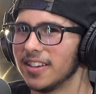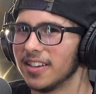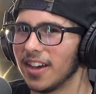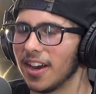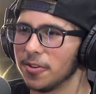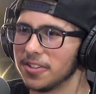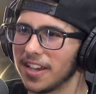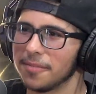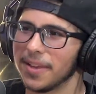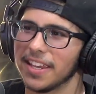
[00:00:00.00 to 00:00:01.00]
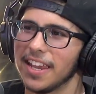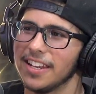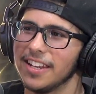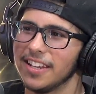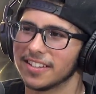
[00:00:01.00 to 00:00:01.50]
always had my
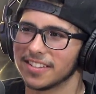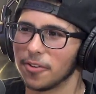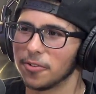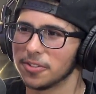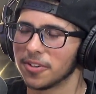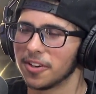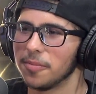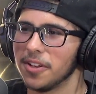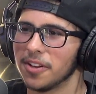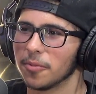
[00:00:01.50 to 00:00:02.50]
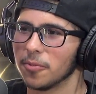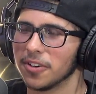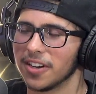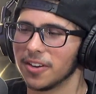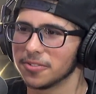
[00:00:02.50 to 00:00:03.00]
KD because I always wanted to be #1.
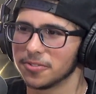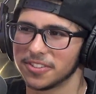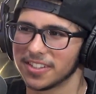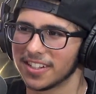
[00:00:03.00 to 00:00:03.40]
I was always like,